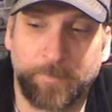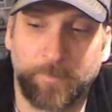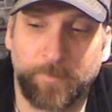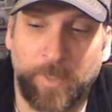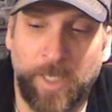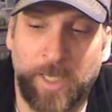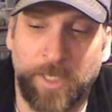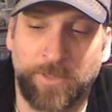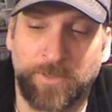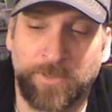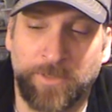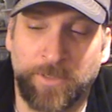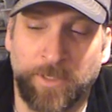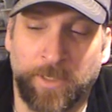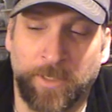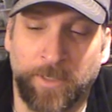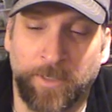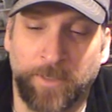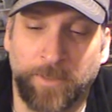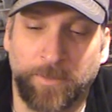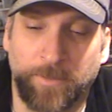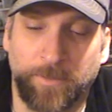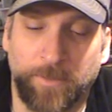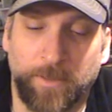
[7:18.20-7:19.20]
has
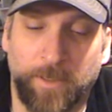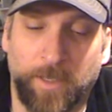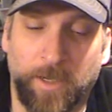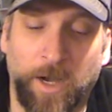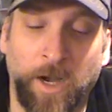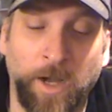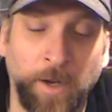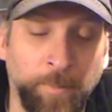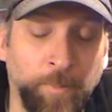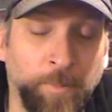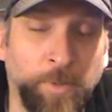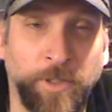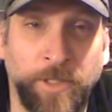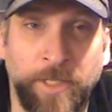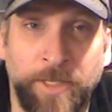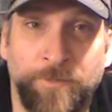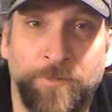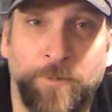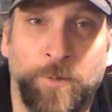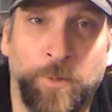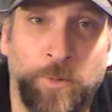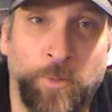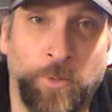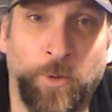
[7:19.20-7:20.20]
done
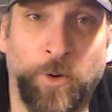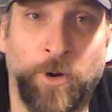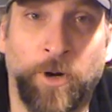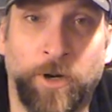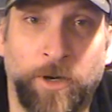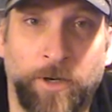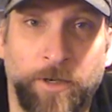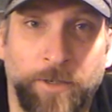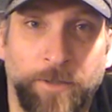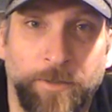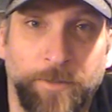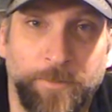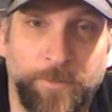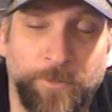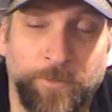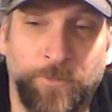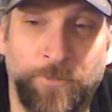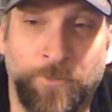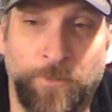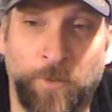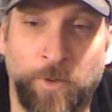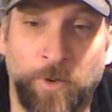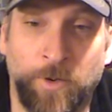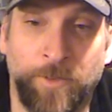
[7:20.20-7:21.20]
unbelievable work
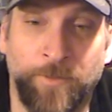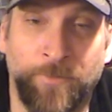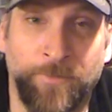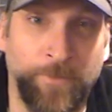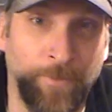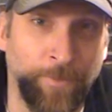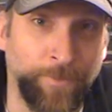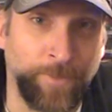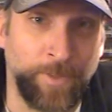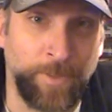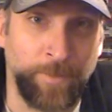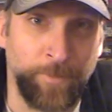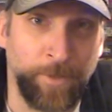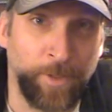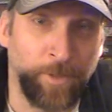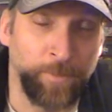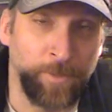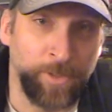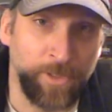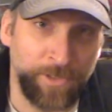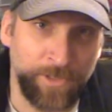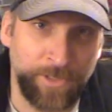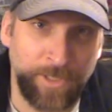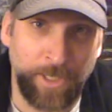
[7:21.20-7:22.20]
for the
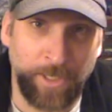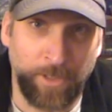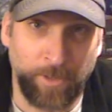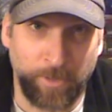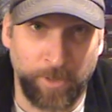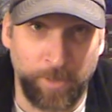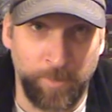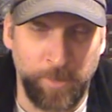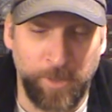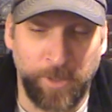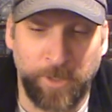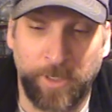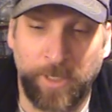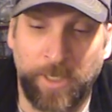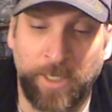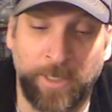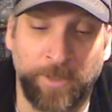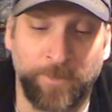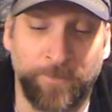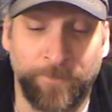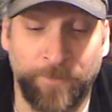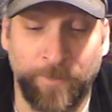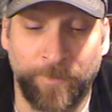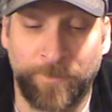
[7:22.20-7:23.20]
15mm scale community,
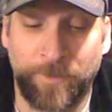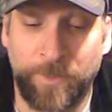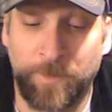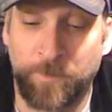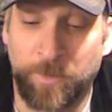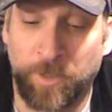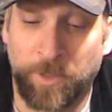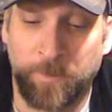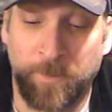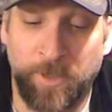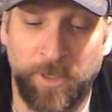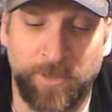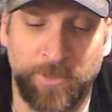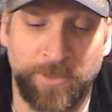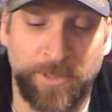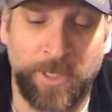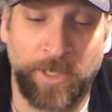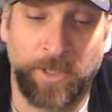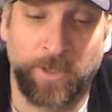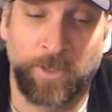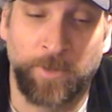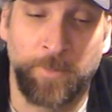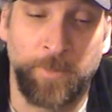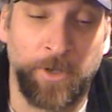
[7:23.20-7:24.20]
and the 15mm
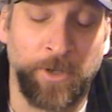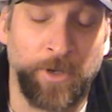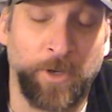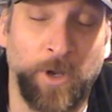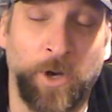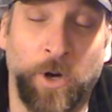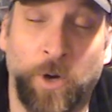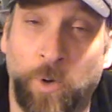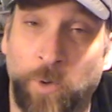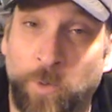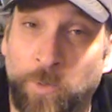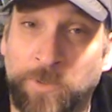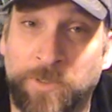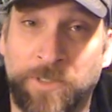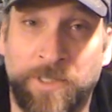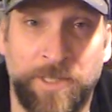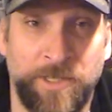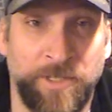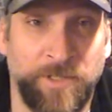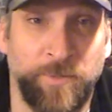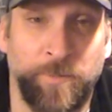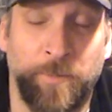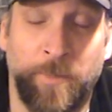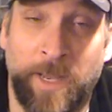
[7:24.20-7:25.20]
scale community owes
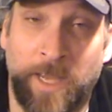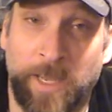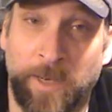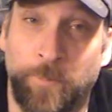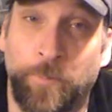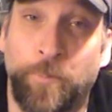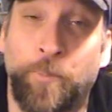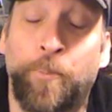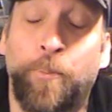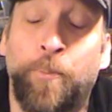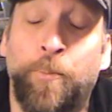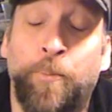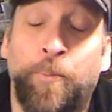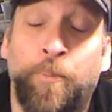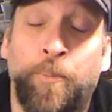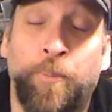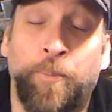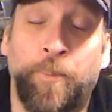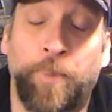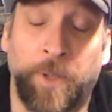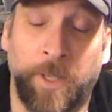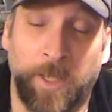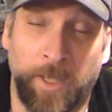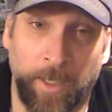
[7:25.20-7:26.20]
this man
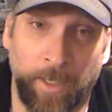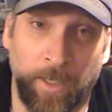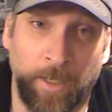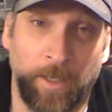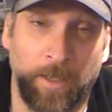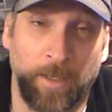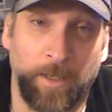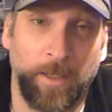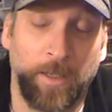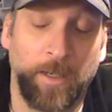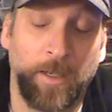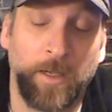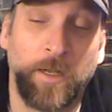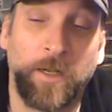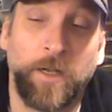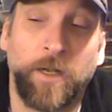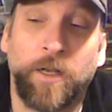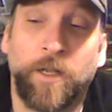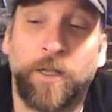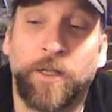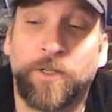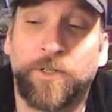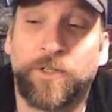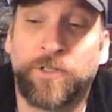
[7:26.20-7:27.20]
big.
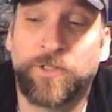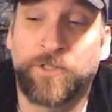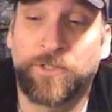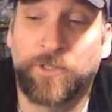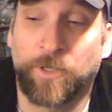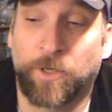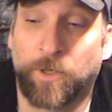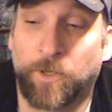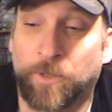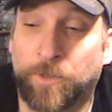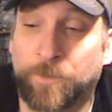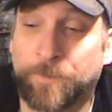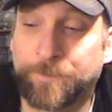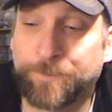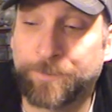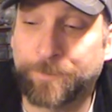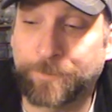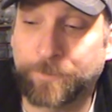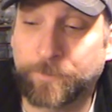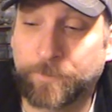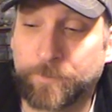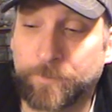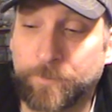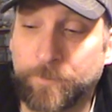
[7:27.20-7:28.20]
So,
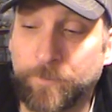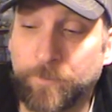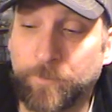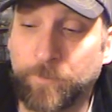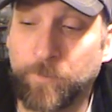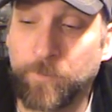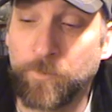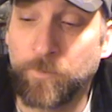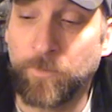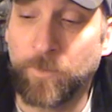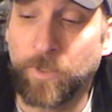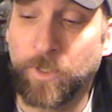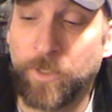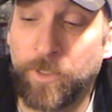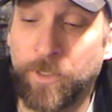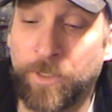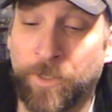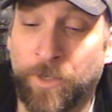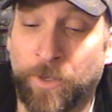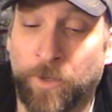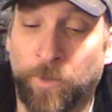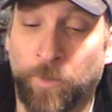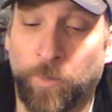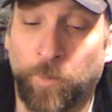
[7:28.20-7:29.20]

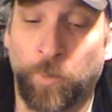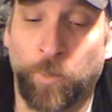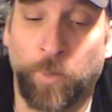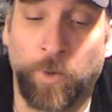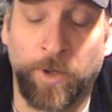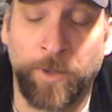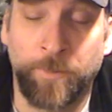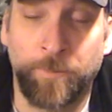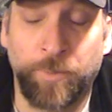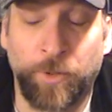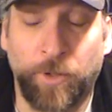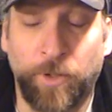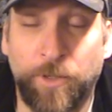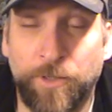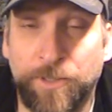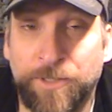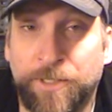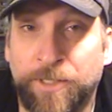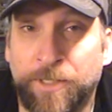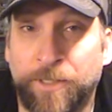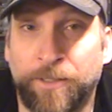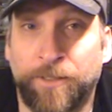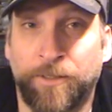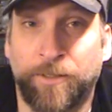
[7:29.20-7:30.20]
you know, one
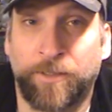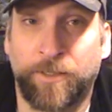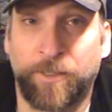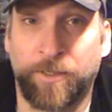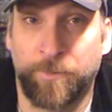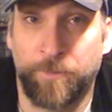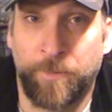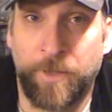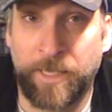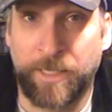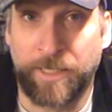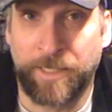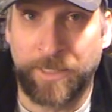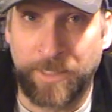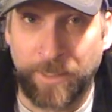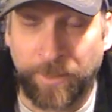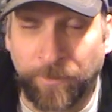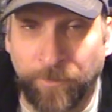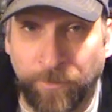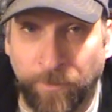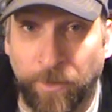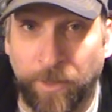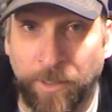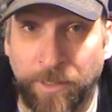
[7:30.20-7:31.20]
person can make a
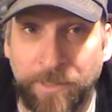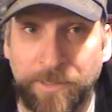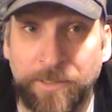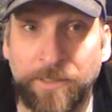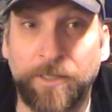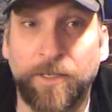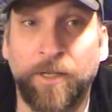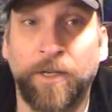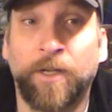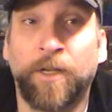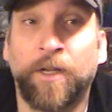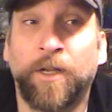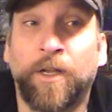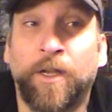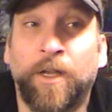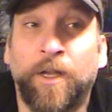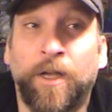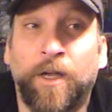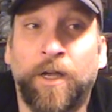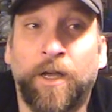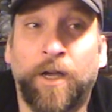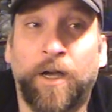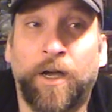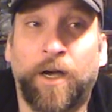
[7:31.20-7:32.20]
difference.
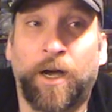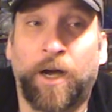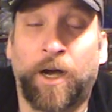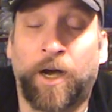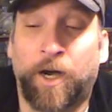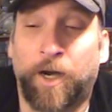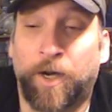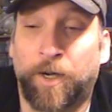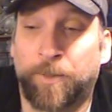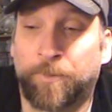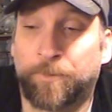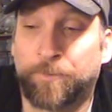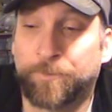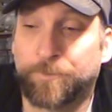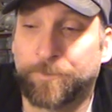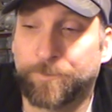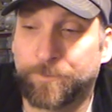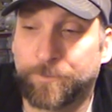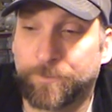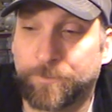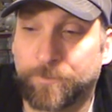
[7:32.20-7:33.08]
I'm